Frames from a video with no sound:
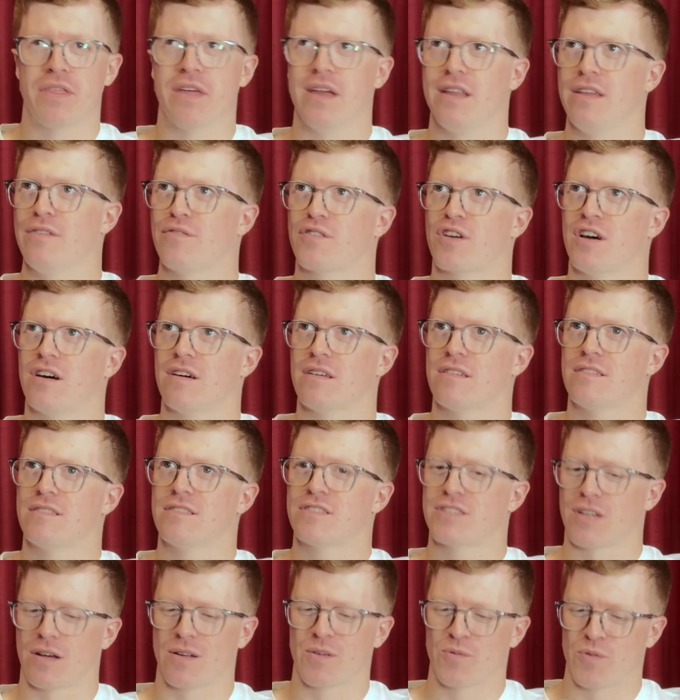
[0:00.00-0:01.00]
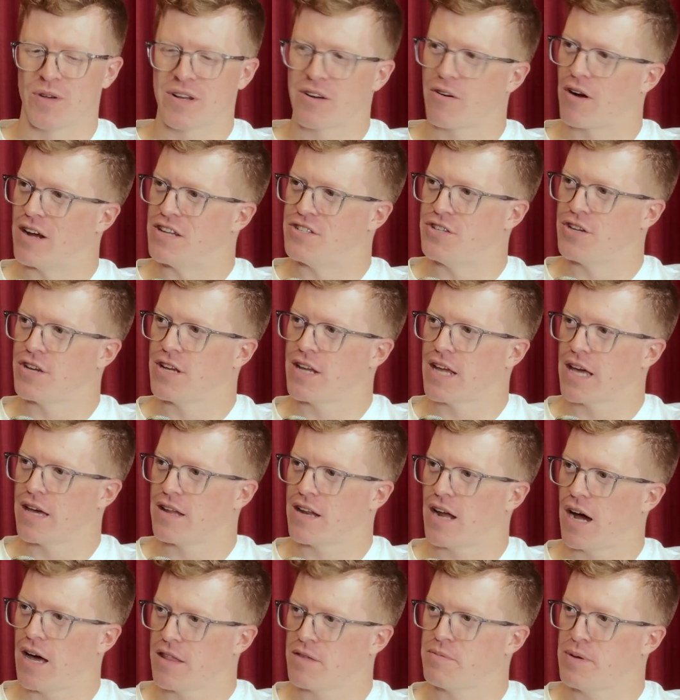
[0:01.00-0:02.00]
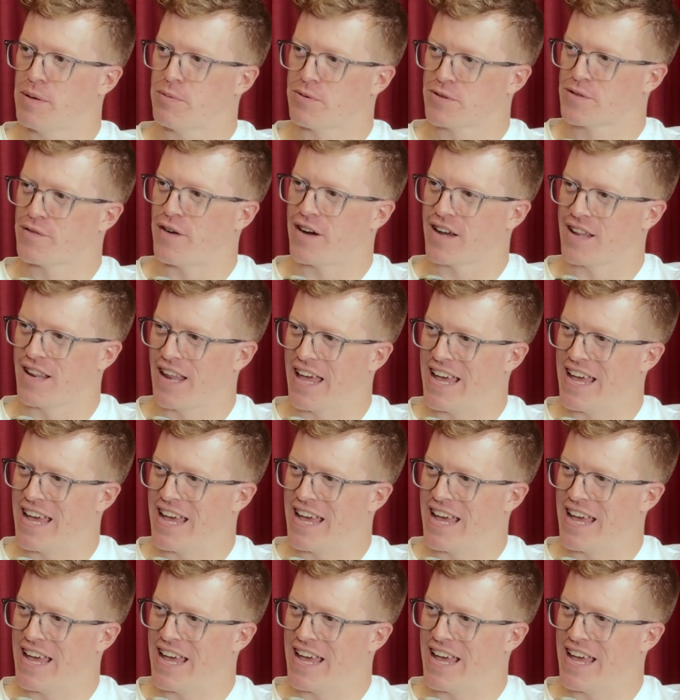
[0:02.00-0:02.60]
But then you've got Soul of Windgrace. You can get other people's fucking